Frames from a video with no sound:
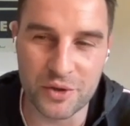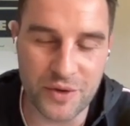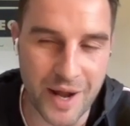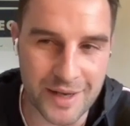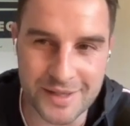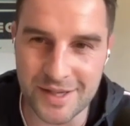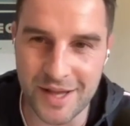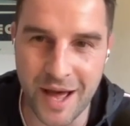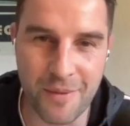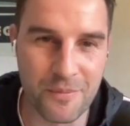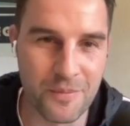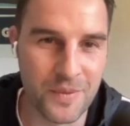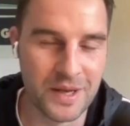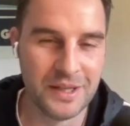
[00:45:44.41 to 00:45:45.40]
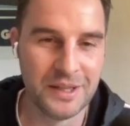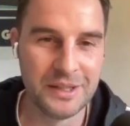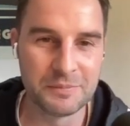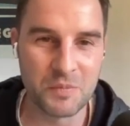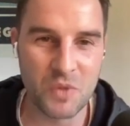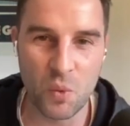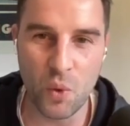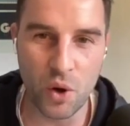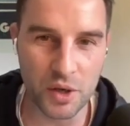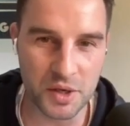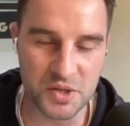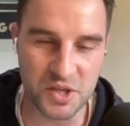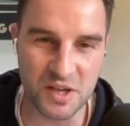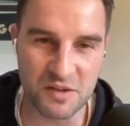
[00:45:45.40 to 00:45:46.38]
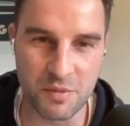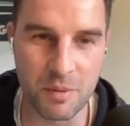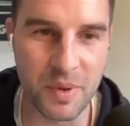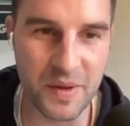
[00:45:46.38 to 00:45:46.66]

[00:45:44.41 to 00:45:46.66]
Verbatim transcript: Grand Slam, what an achievement.